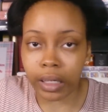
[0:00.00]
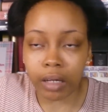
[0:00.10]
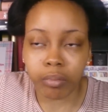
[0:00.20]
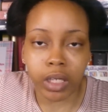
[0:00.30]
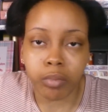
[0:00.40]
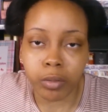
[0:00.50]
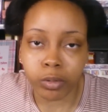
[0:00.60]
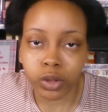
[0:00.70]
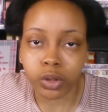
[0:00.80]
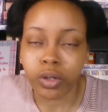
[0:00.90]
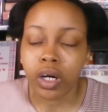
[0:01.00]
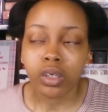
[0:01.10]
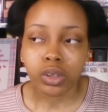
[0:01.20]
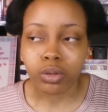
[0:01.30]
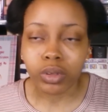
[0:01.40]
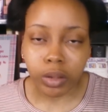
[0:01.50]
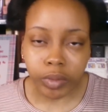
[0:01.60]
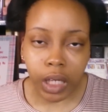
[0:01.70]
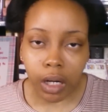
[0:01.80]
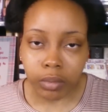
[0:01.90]
Not many people do. So
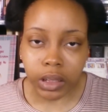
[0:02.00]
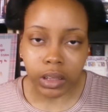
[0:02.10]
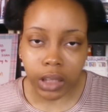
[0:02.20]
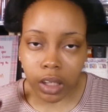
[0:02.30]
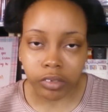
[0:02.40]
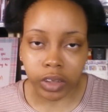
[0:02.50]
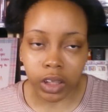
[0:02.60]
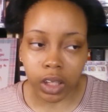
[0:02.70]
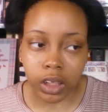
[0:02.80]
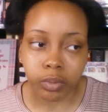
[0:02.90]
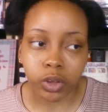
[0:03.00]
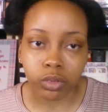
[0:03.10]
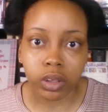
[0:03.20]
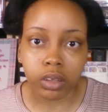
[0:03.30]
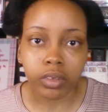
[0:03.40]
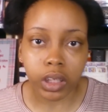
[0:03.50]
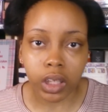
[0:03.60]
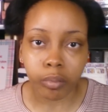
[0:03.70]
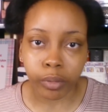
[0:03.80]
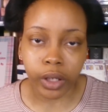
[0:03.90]
sometimes it sounds ridiculous, but you literally
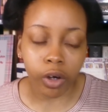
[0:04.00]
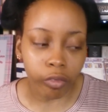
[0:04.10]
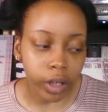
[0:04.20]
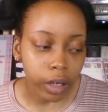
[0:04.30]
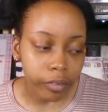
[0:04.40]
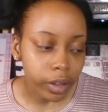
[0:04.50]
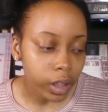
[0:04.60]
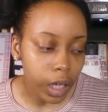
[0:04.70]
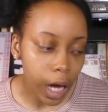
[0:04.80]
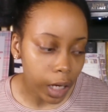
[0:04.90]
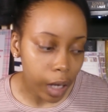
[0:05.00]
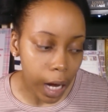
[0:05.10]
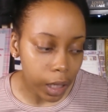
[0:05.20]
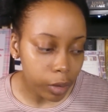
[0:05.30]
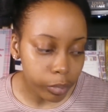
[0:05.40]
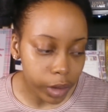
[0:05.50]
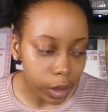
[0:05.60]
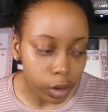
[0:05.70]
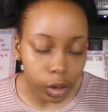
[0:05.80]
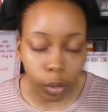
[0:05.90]
can pray over everything. I, I can
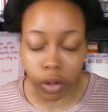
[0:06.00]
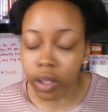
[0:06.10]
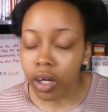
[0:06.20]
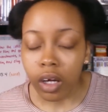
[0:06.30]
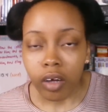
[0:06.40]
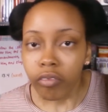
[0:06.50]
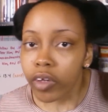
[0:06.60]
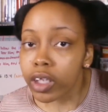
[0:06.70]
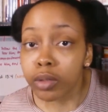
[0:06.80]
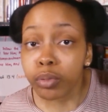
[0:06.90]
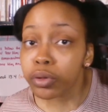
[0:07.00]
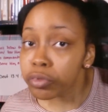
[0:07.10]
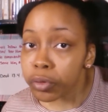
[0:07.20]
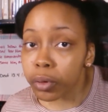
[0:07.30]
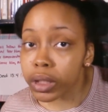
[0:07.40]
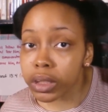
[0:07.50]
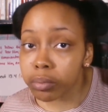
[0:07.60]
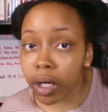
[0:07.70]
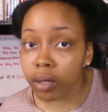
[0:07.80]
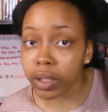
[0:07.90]
thank the Lord for this beautiful, gorgeous
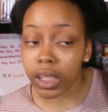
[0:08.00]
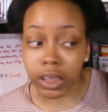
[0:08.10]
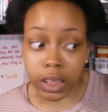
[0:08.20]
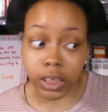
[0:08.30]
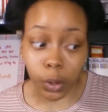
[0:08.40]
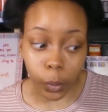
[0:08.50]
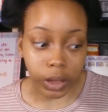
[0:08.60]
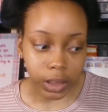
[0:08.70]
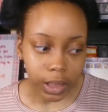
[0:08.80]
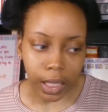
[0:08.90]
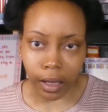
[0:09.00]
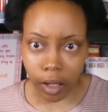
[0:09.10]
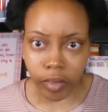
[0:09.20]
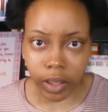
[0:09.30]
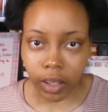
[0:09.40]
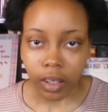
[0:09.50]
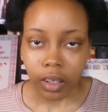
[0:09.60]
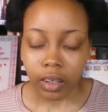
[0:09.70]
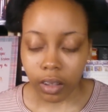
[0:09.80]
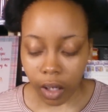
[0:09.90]
mug because it's gorgeous and I love it,
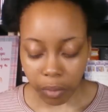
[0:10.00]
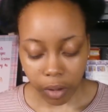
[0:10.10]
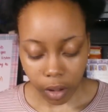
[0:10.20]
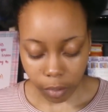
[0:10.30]
you know?